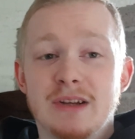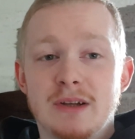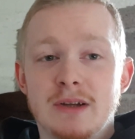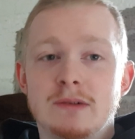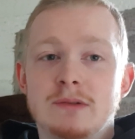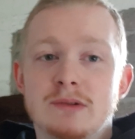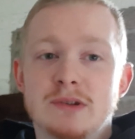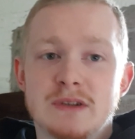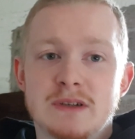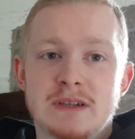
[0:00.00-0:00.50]

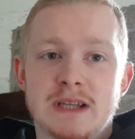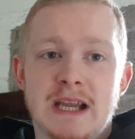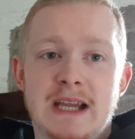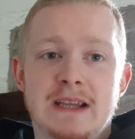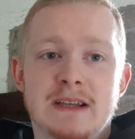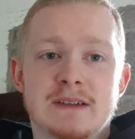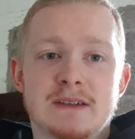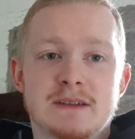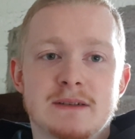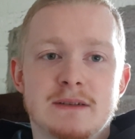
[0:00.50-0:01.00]
huge
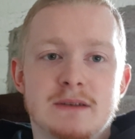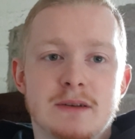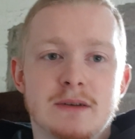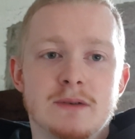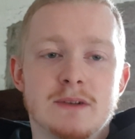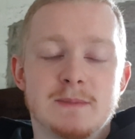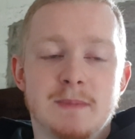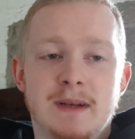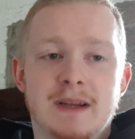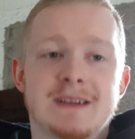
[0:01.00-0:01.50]
thanks to
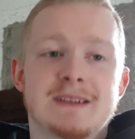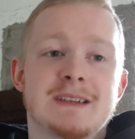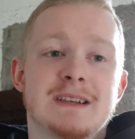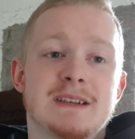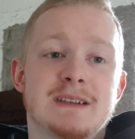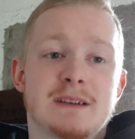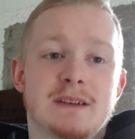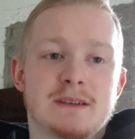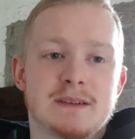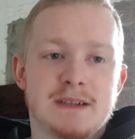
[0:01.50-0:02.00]

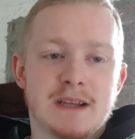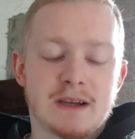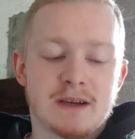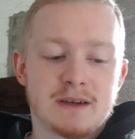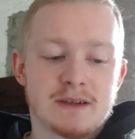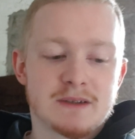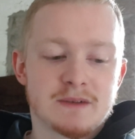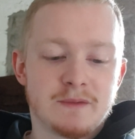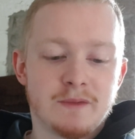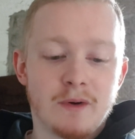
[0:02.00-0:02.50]

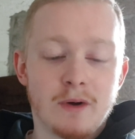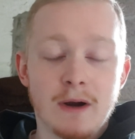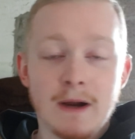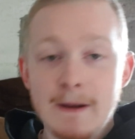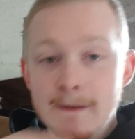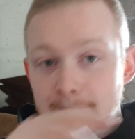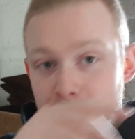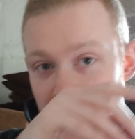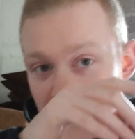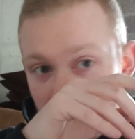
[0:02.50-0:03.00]
Spinningstickers for
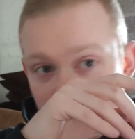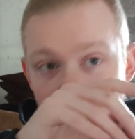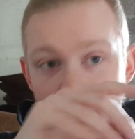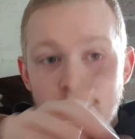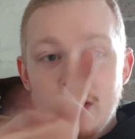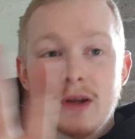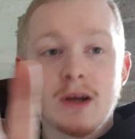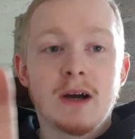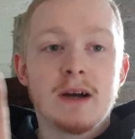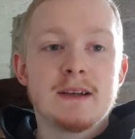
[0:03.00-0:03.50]

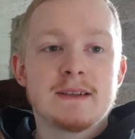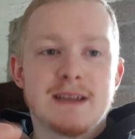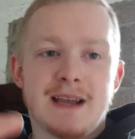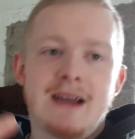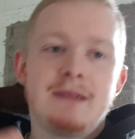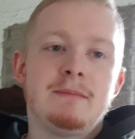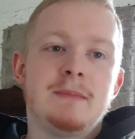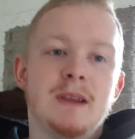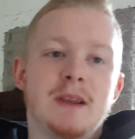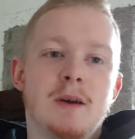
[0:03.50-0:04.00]
hooking you guys
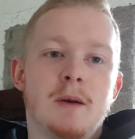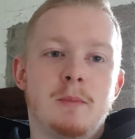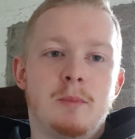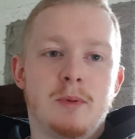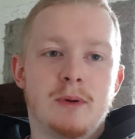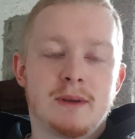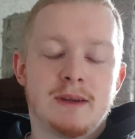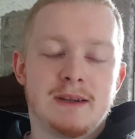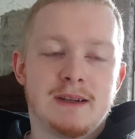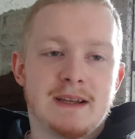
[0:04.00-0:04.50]
and me up
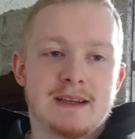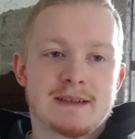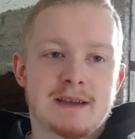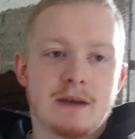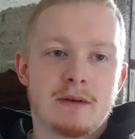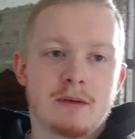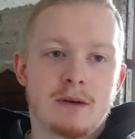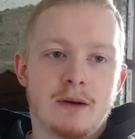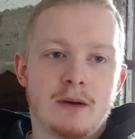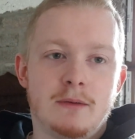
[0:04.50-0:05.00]
with
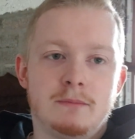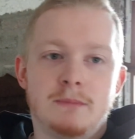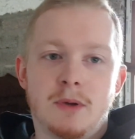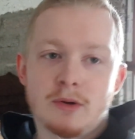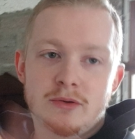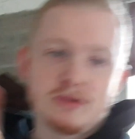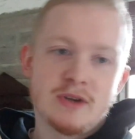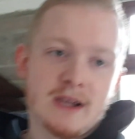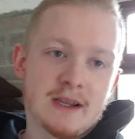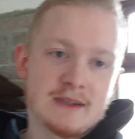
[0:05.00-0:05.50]
discount code Moto
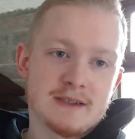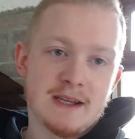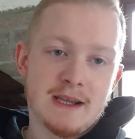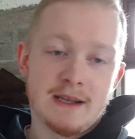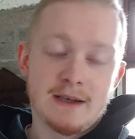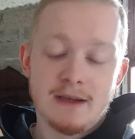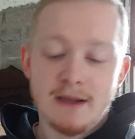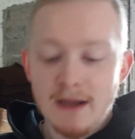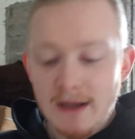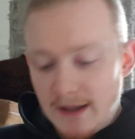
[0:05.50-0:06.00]
Dragon
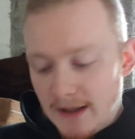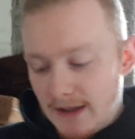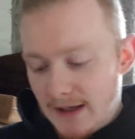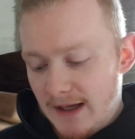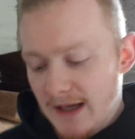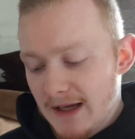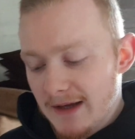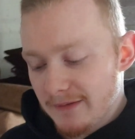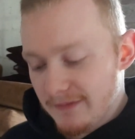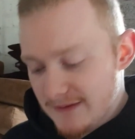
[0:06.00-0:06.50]
10
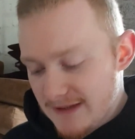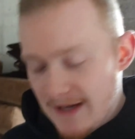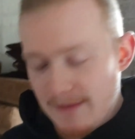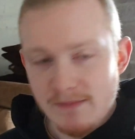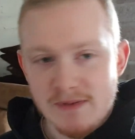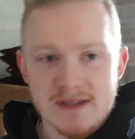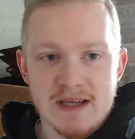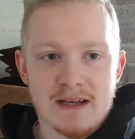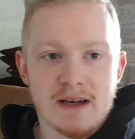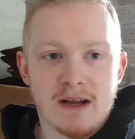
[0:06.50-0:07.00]
for 10%